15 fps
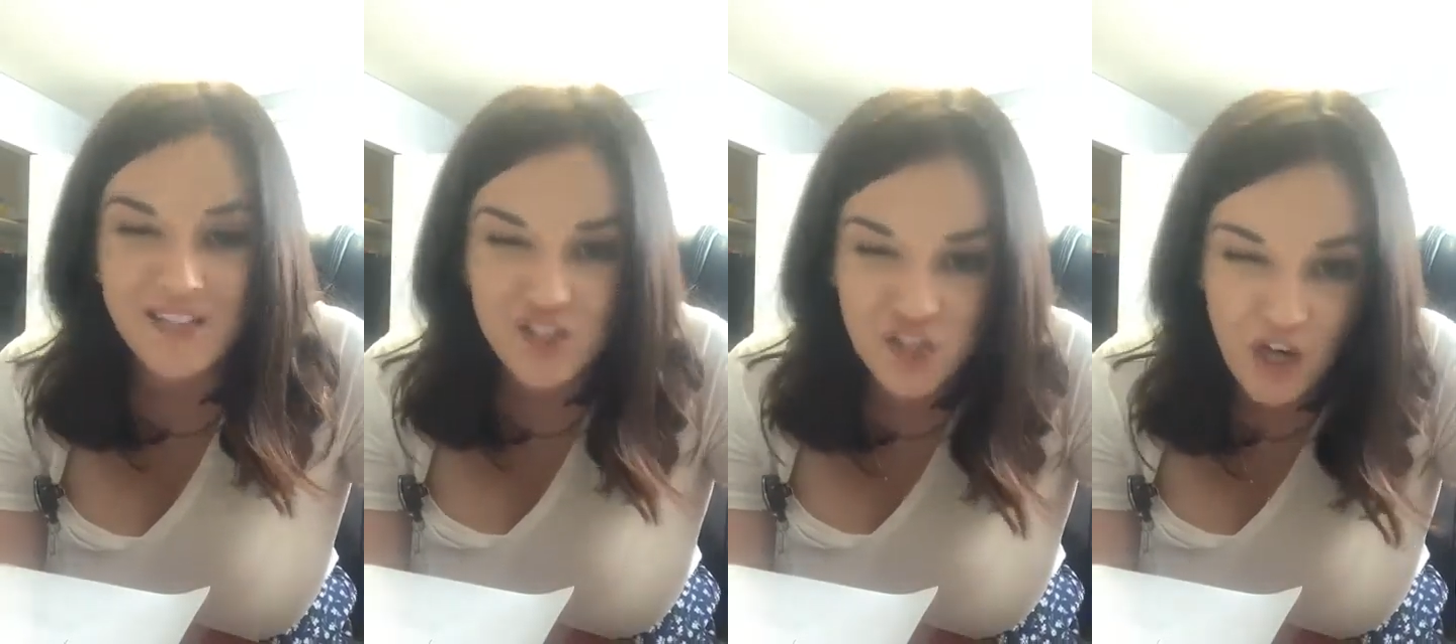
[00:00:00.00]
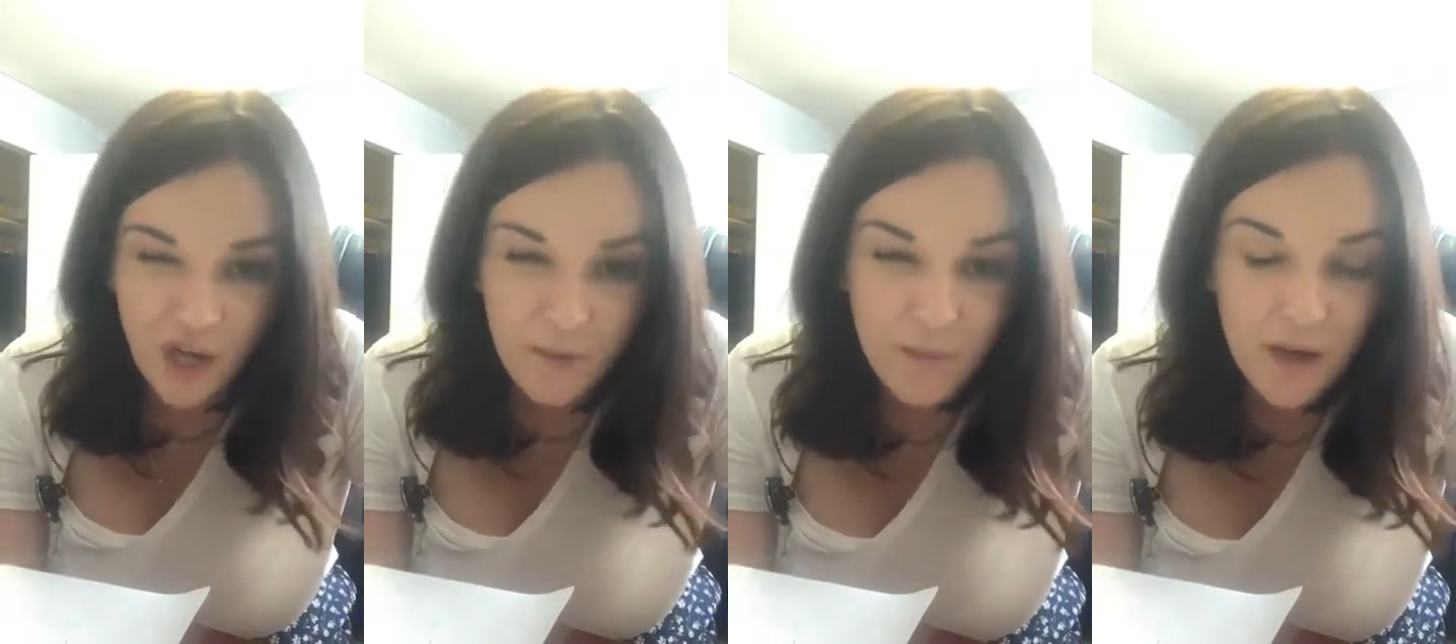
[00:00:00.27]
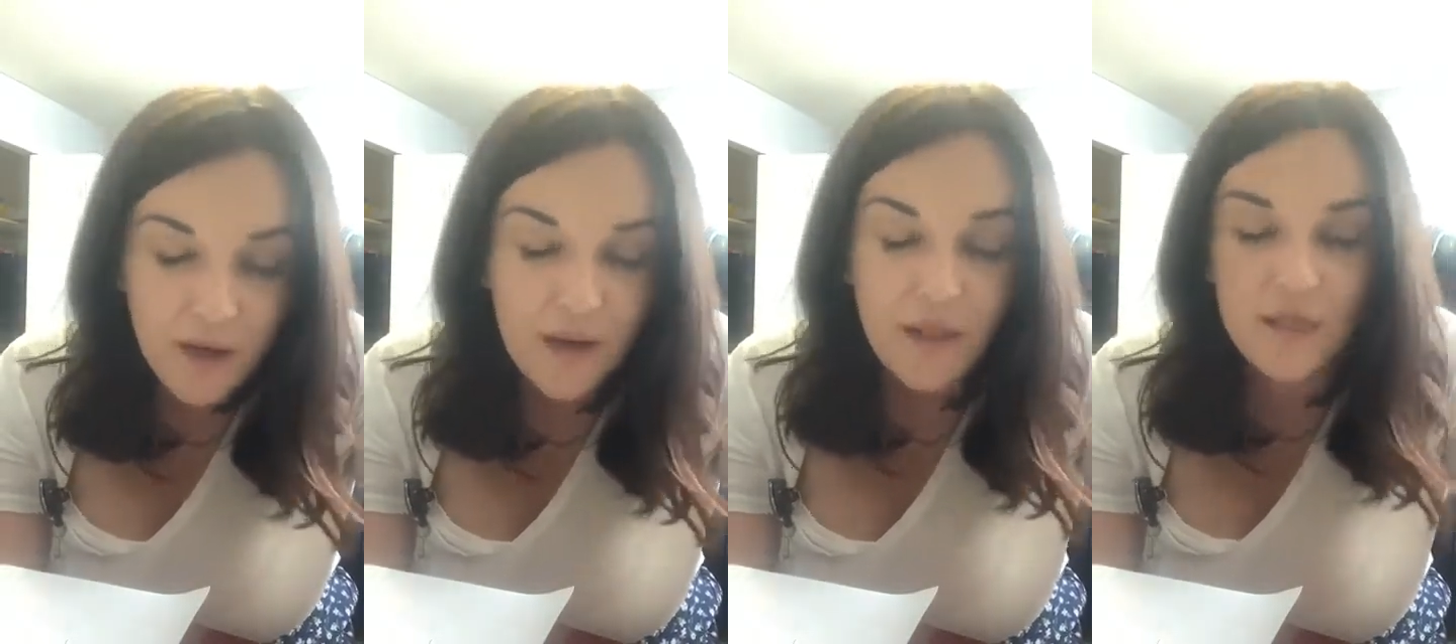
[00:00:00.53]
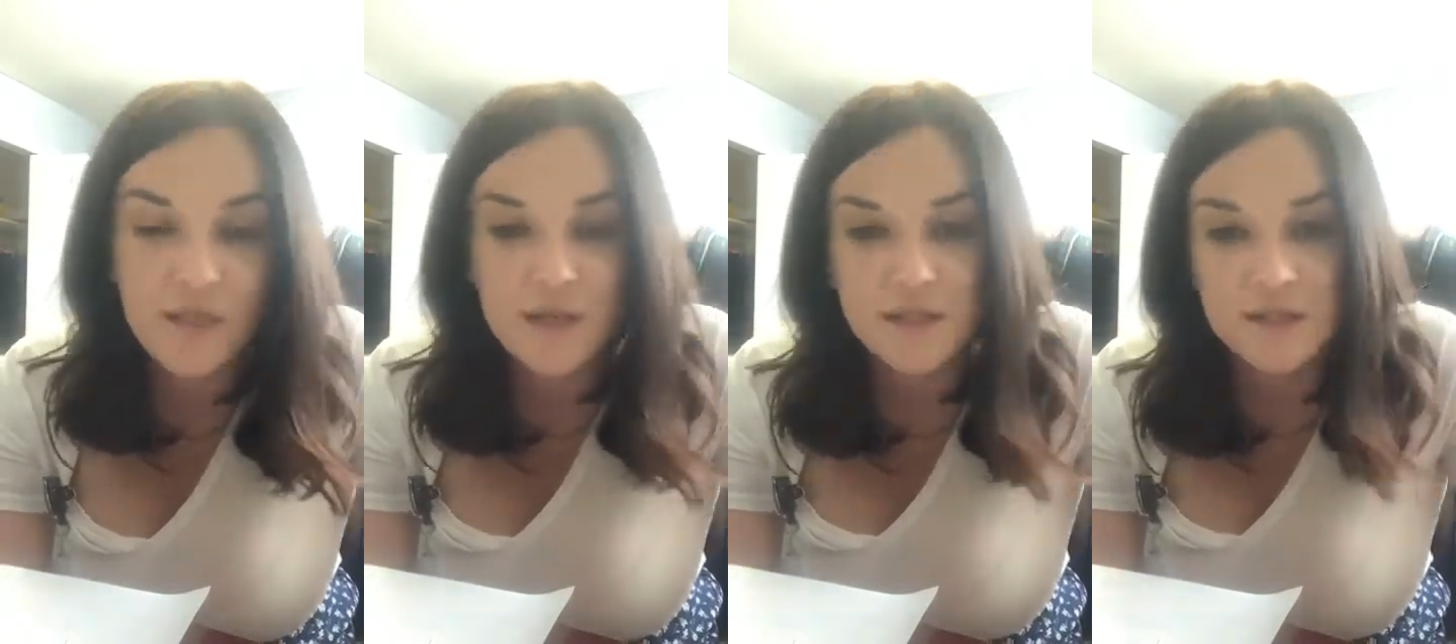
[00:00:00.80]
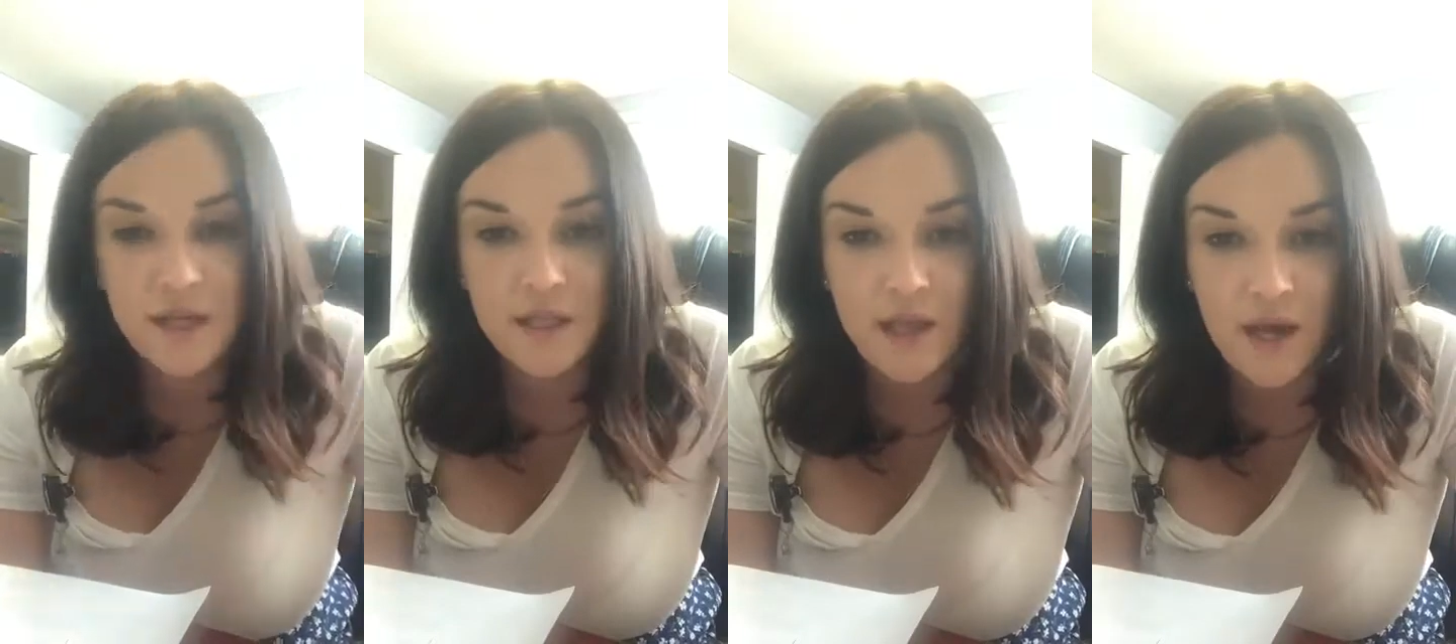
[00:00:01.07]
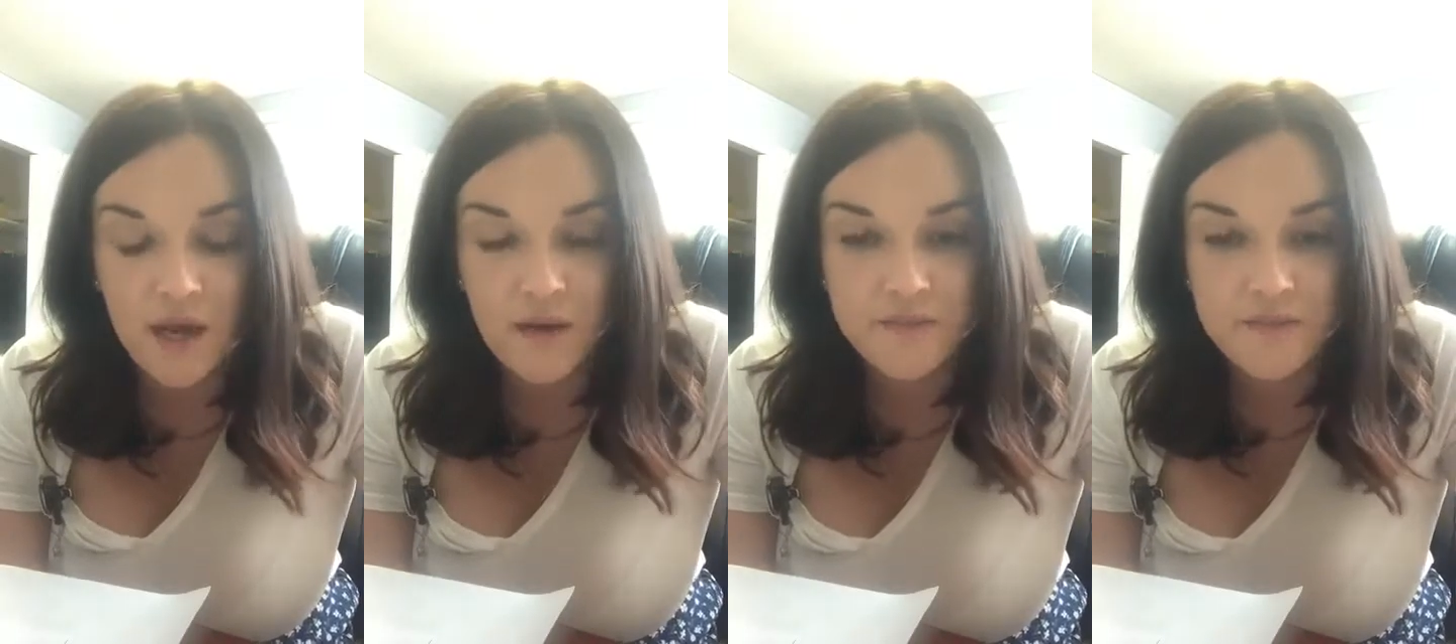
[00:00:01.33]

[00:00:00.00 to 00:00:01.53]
shaming and things like that.